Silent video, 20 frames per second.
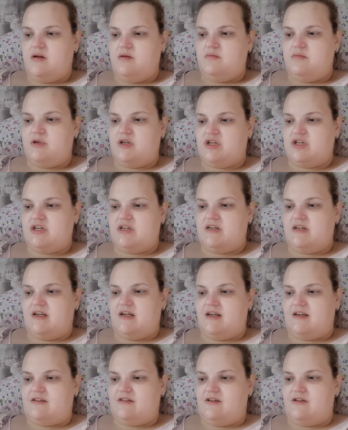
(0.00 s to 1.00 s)
But she
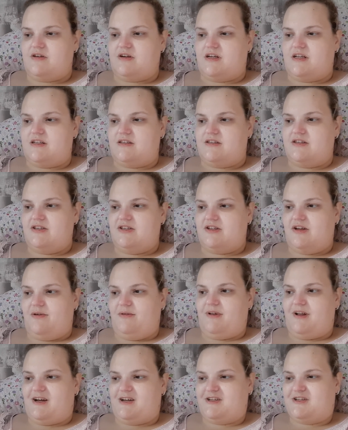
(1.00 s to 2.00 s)
is looking so
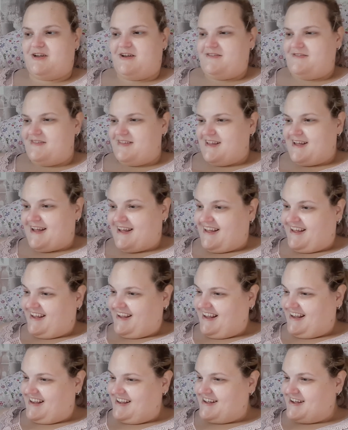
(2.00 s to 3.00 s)
lush over there.
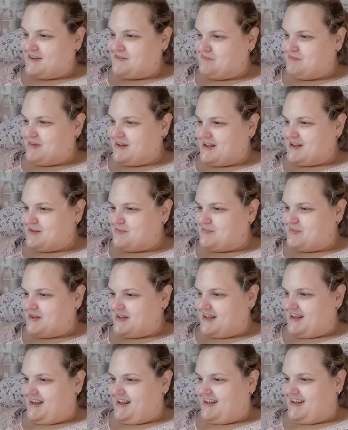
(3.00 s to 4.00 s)
Hello,
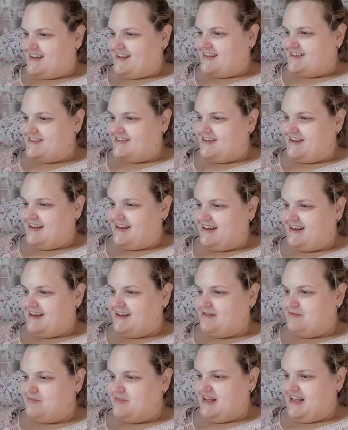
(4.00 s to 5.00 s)
baby. There's a
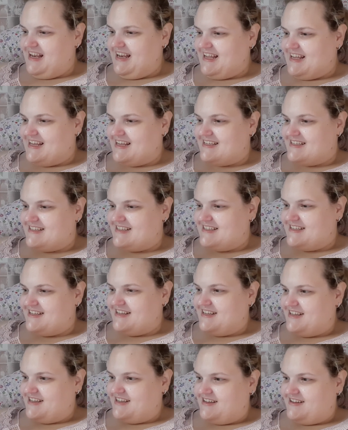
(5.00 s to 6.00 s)
cleaning bellies.
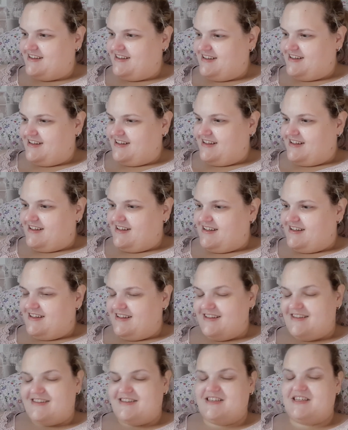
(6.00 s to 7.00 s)

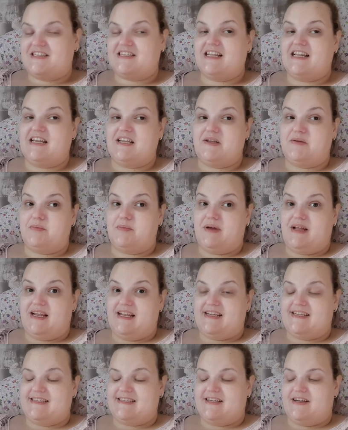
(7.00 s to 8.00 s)
She's cleaning
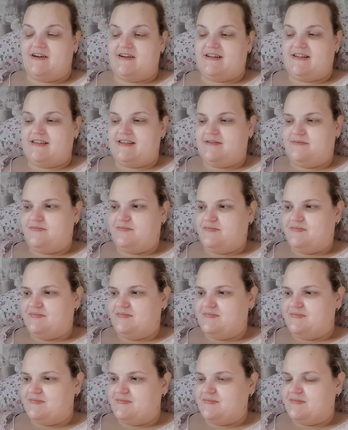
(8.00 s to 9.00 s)
bellies, guys.
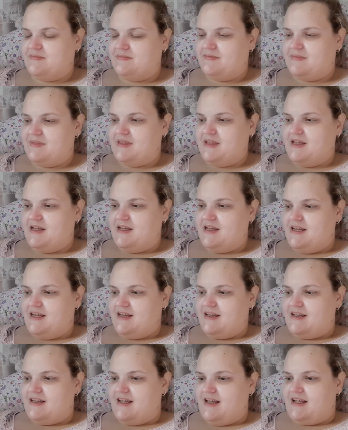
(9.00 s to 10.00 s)

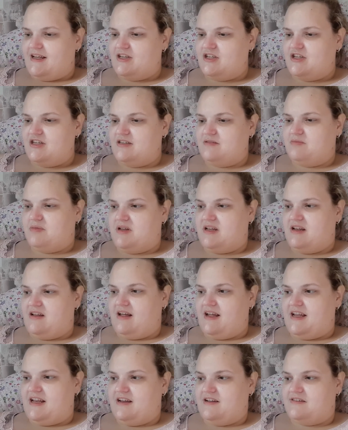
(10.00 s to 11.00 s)
Yeah, she's been
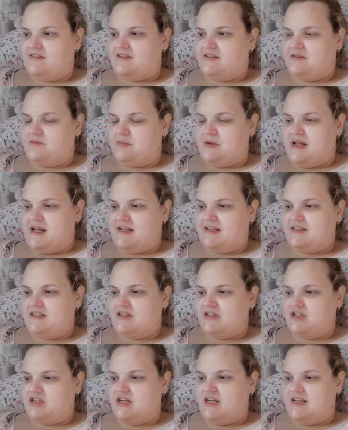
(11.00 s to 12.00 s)
laying under the bed,
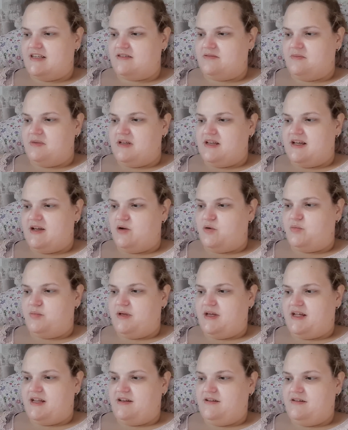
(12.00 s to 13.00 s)
so she hasn't been
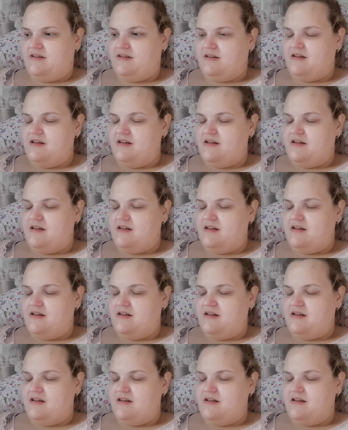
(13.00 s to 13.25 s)
helping.